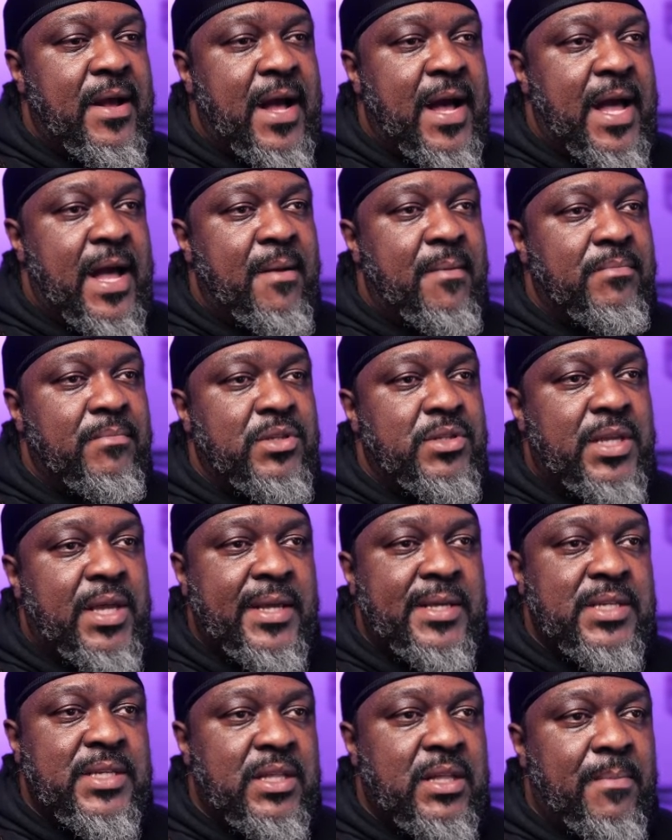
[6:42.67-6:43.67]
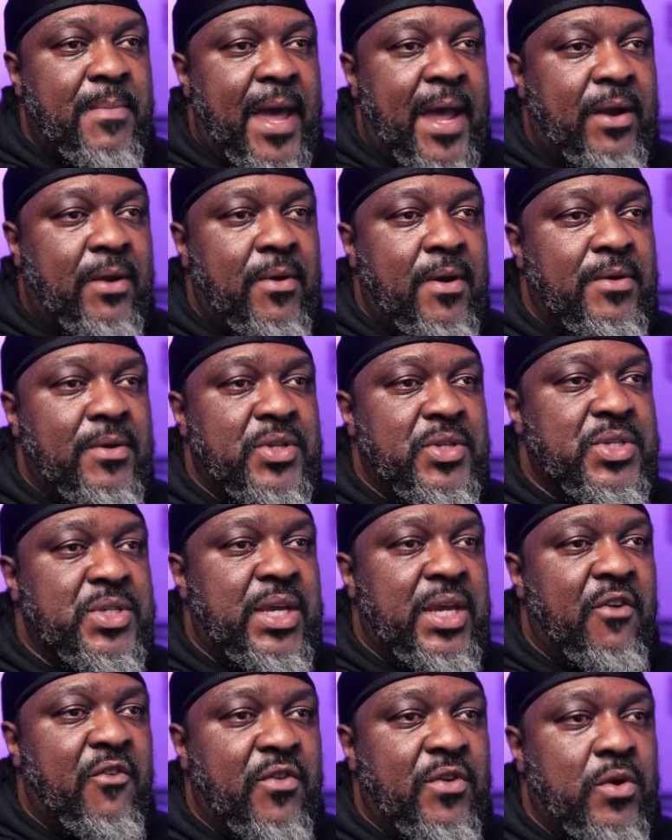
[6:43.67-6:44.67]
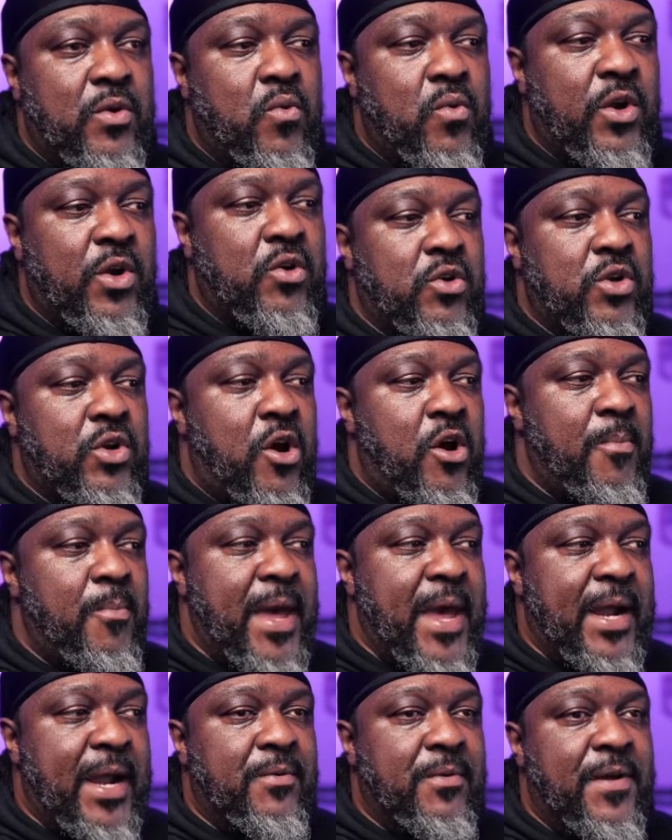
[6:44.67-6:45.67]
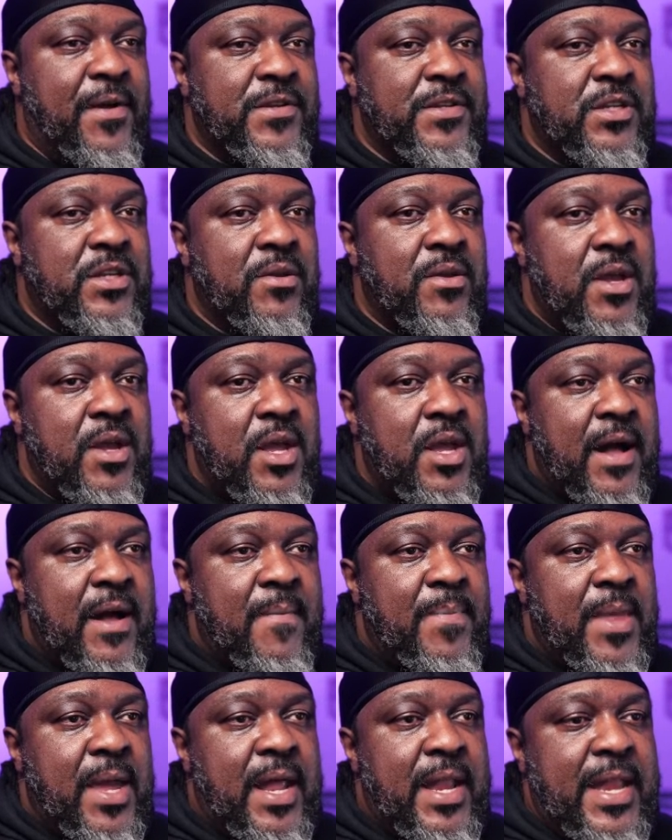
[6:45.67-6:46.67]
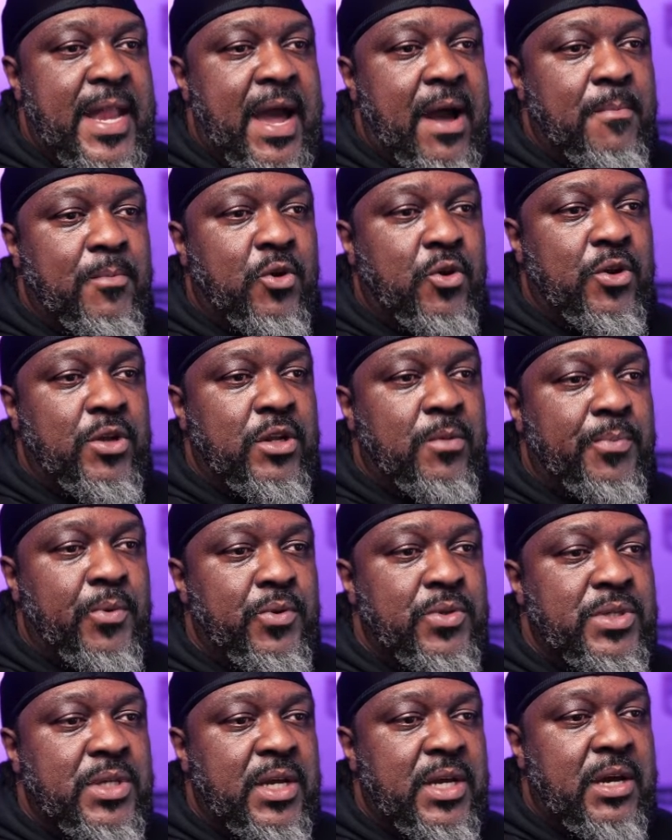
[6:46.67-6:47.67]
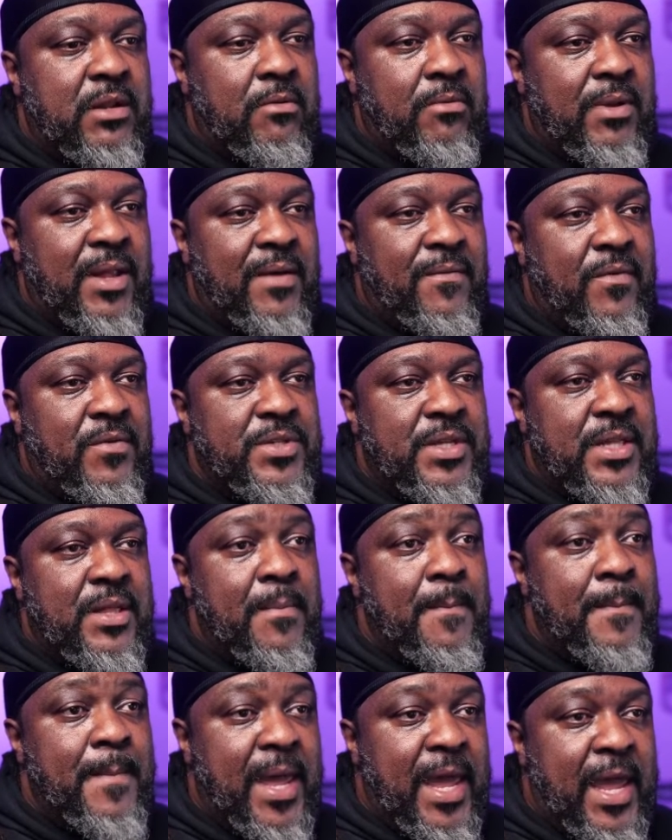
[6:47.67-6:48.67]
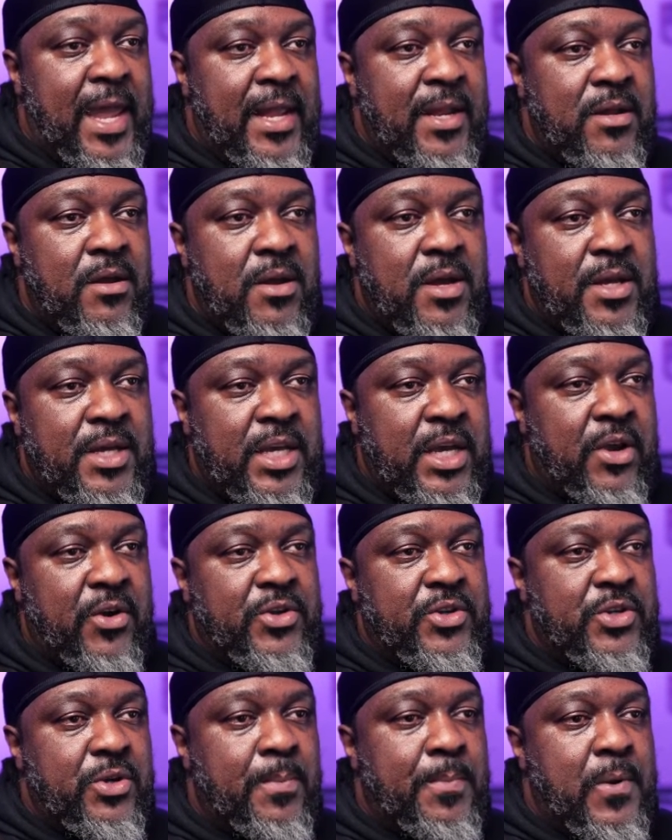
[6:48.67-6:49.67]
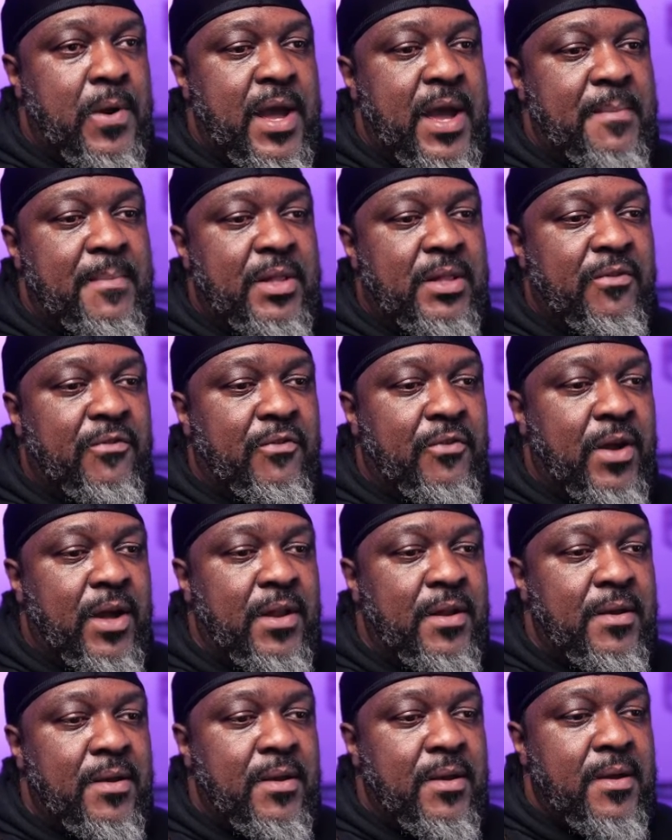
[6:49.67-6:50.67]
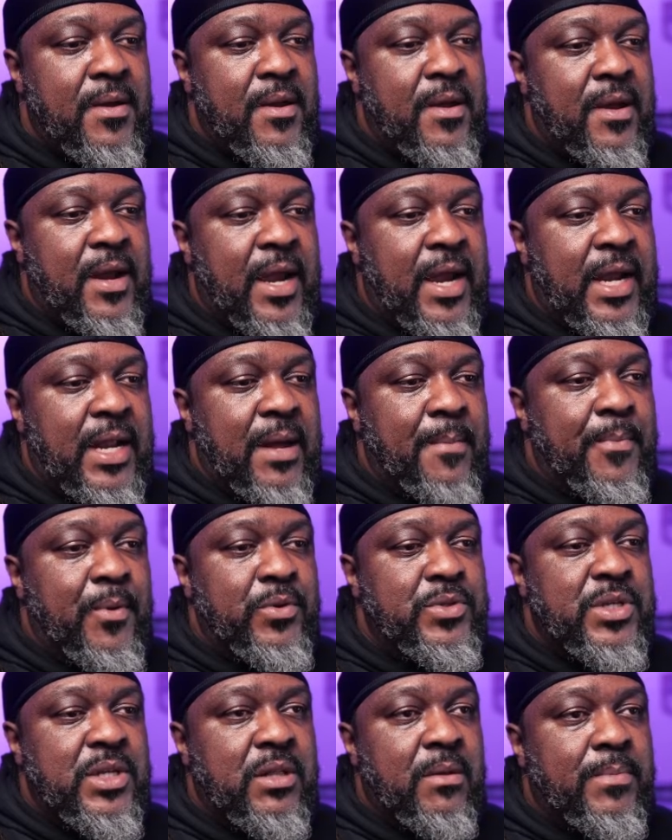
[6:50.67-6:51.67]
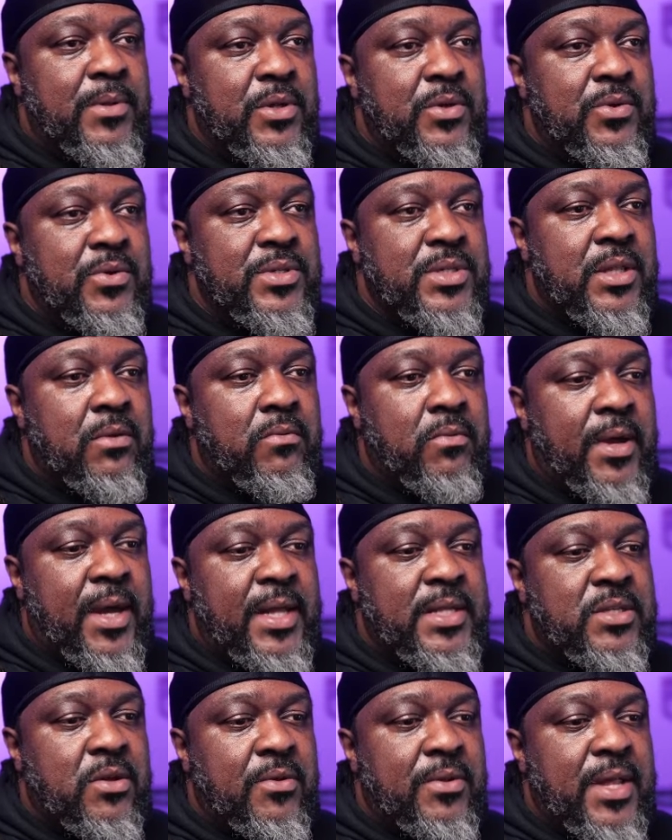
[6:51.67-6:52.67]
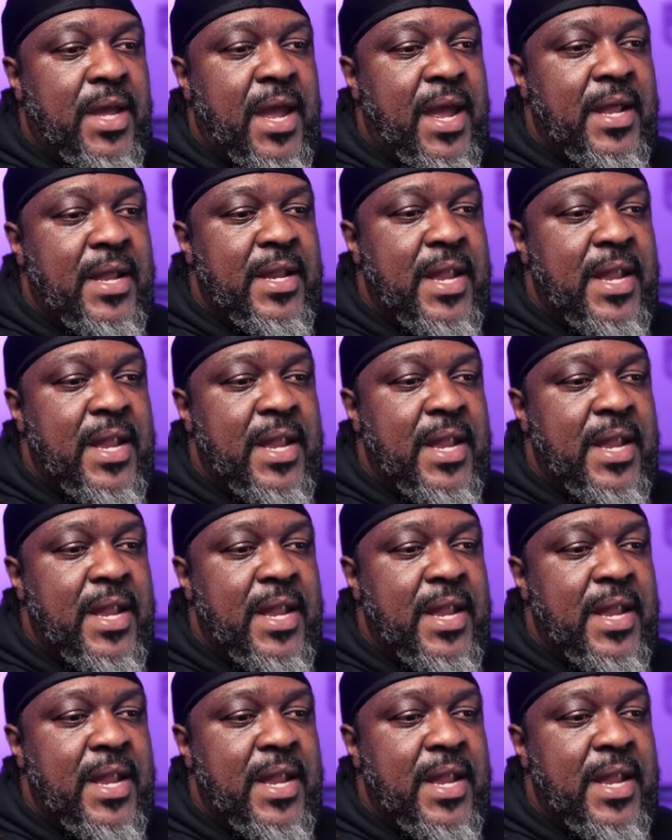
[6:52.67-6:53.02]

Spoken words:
I'm testing the background to see if it'll work all backgrounds. And now I'm going to boost the color levels in the main character prime in the front. And I'm boosting the blues and the reds on that.